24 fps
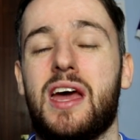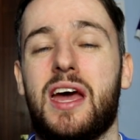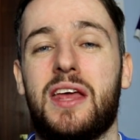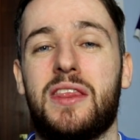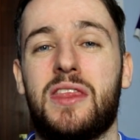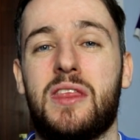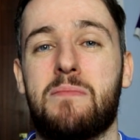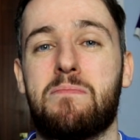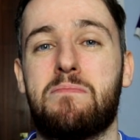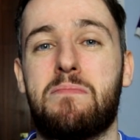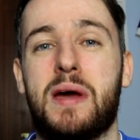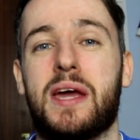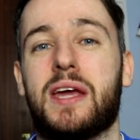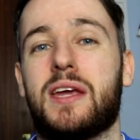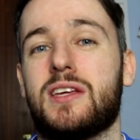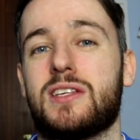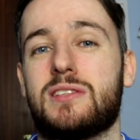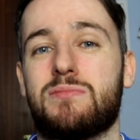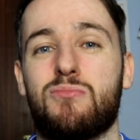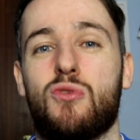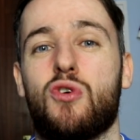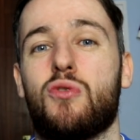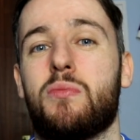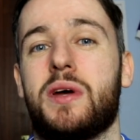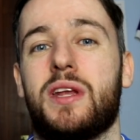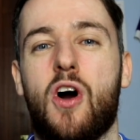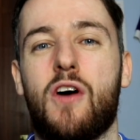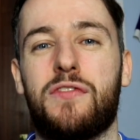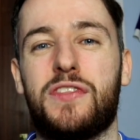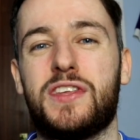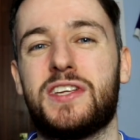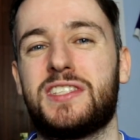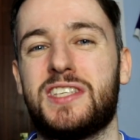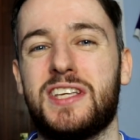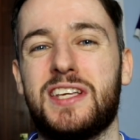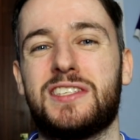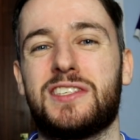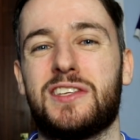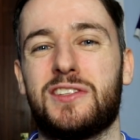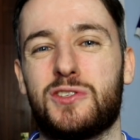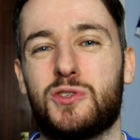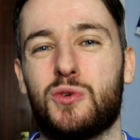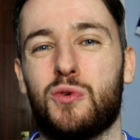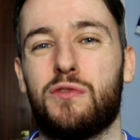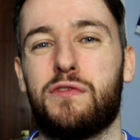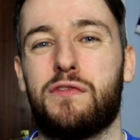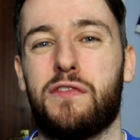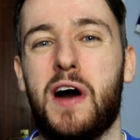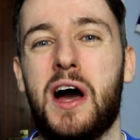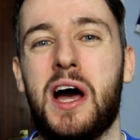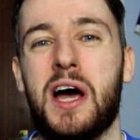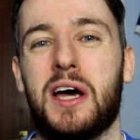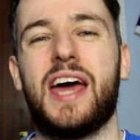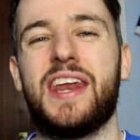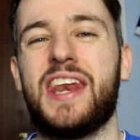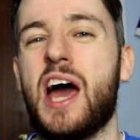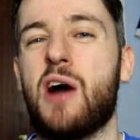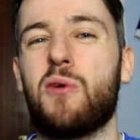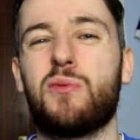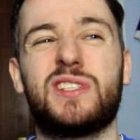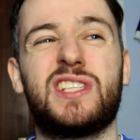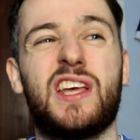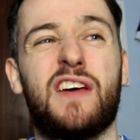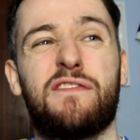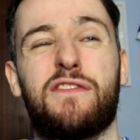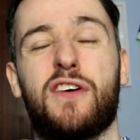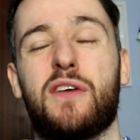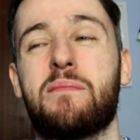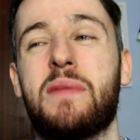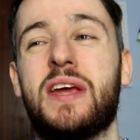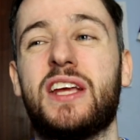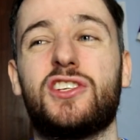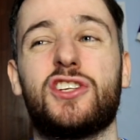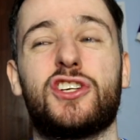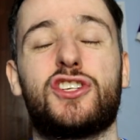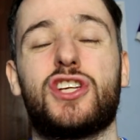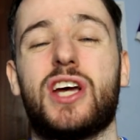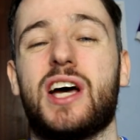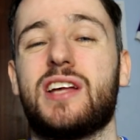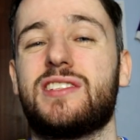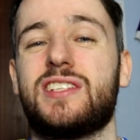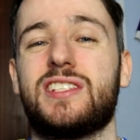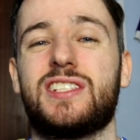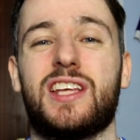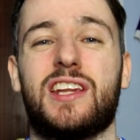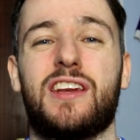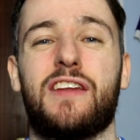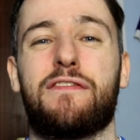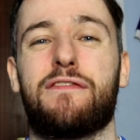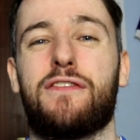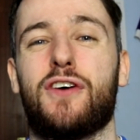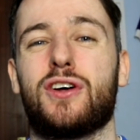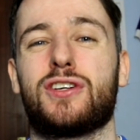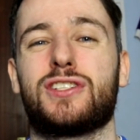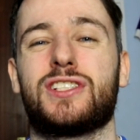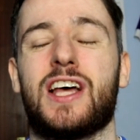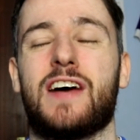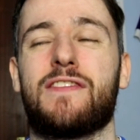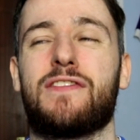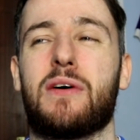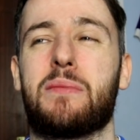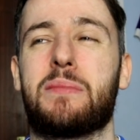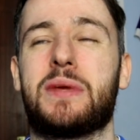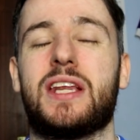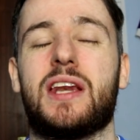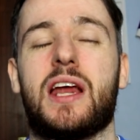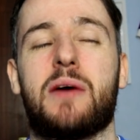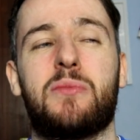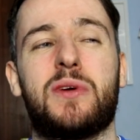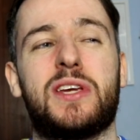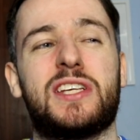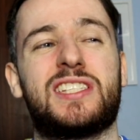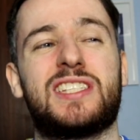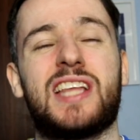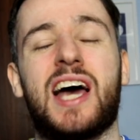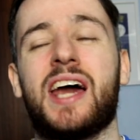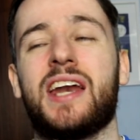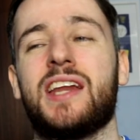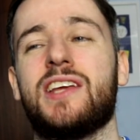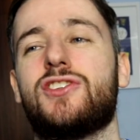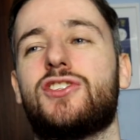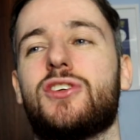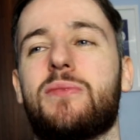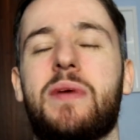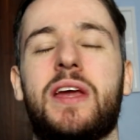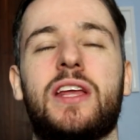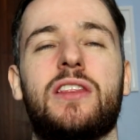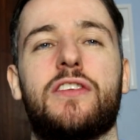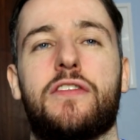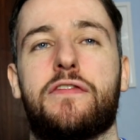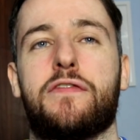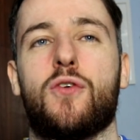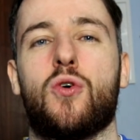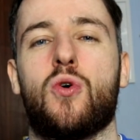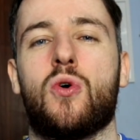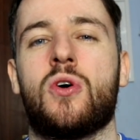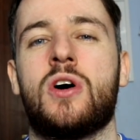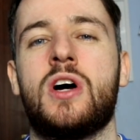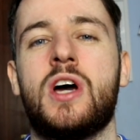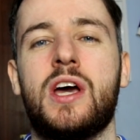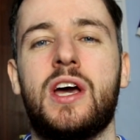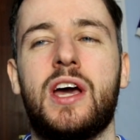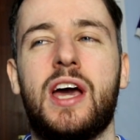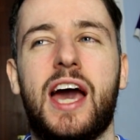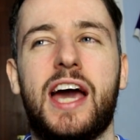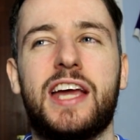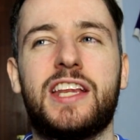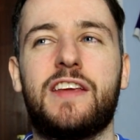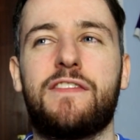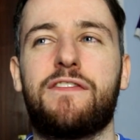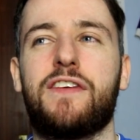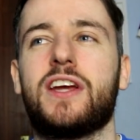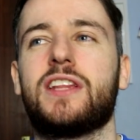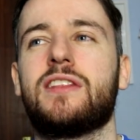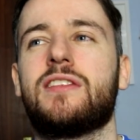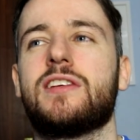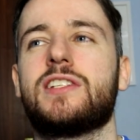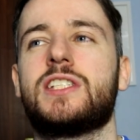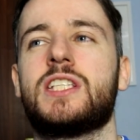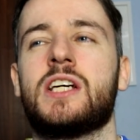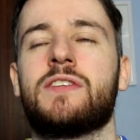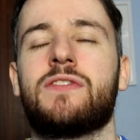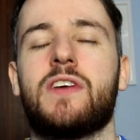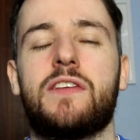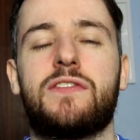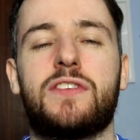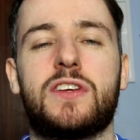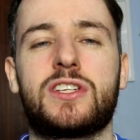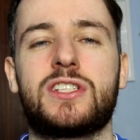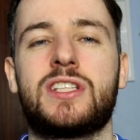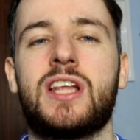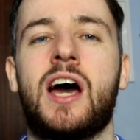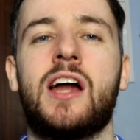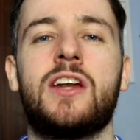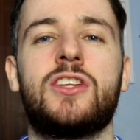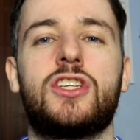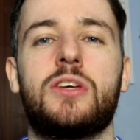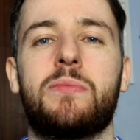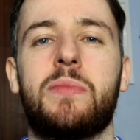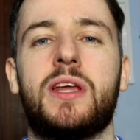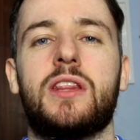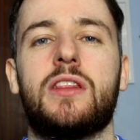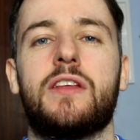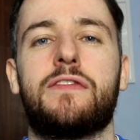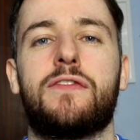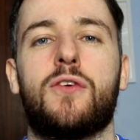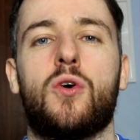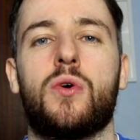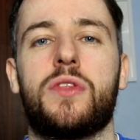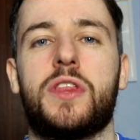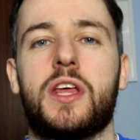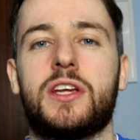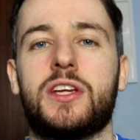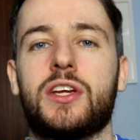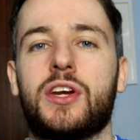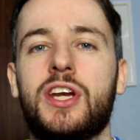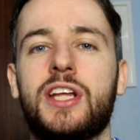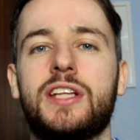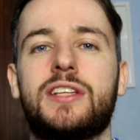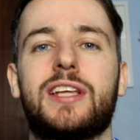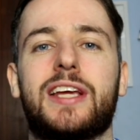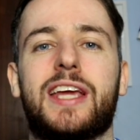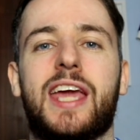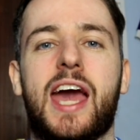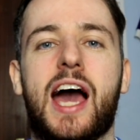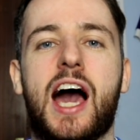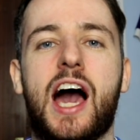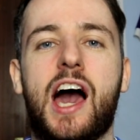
in the biggest moment of the season so far. And that was it for major chances in the first half. I mean, and we started Jermaine Defoe, and you think to yourself, if you're starting Jermaine Defoe, then you need to get